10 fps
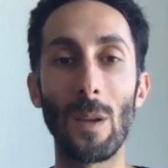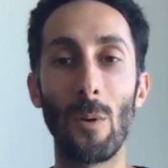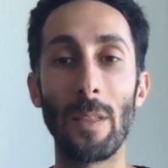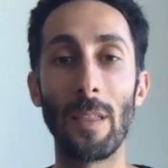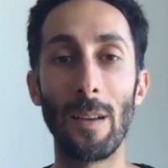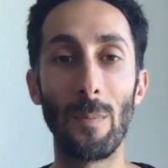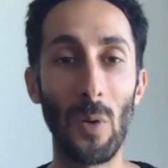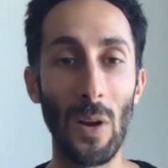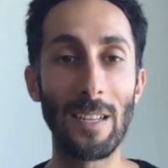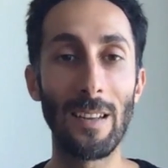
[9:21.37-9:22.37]
what the
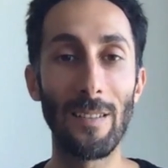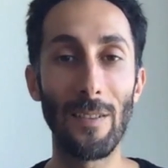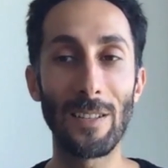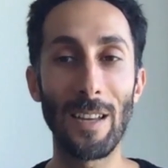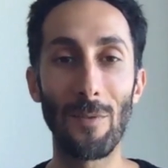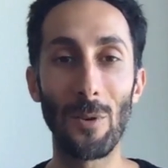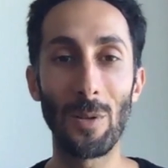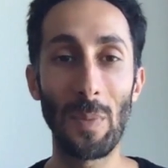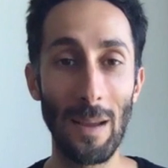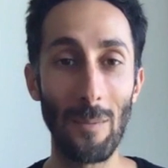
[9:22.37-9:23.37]
president of El Salvador has
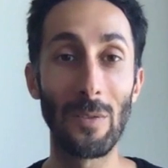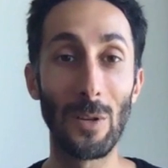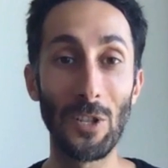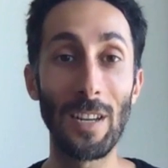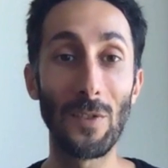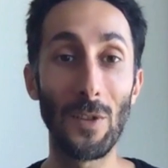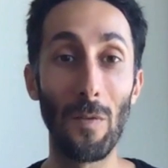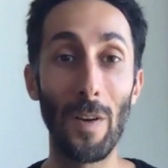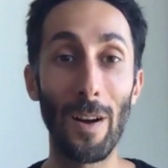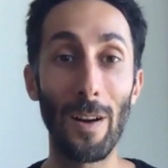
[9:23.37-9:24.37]
been able to achieve so
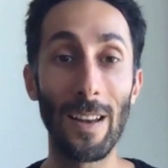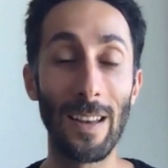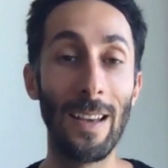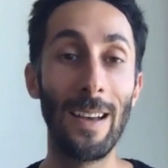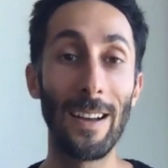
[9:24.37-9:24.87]
far, and